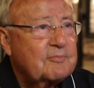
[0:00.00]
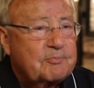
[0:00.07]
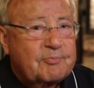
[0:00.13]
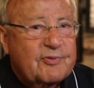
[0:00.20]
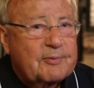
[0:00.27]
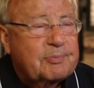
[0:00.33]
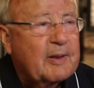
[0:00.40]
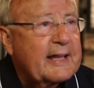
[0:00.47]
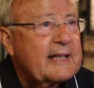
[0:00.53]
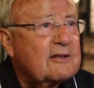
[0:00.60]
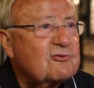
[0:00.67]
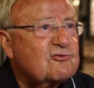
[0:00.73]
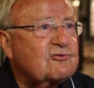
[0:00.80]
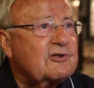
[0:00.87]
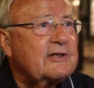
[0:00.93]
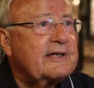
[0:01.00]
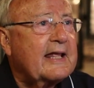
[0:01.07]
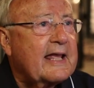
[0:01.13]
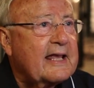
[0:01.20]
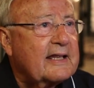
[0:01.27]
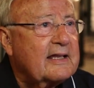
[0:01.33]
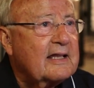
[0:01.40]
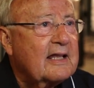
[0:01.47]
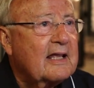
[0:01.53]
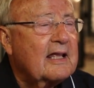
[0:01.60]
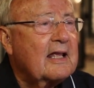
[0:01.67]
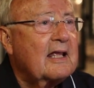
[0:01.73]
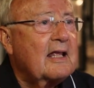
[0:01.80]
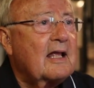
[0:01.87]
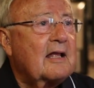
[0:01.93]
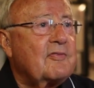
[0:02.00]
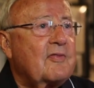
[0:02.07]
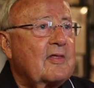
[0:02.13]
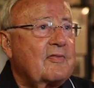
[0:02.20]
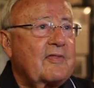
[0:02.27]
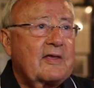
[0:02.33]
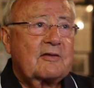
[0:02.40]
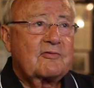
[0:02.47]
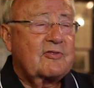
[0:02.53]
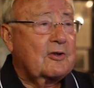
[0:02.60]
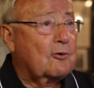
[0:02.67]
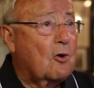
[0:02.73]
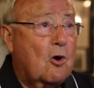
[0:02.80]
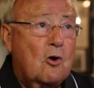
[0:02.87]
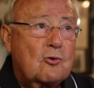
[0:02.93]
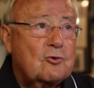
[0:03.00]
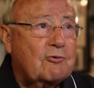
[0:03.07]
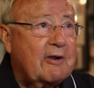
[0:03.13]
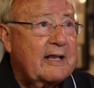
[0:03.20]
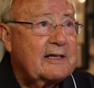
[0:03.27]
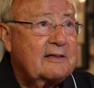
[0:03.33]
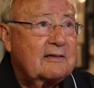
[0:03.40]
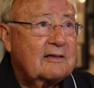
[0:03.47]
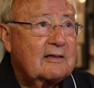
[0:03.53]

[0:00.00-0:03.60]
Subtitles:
The players today, they're all great,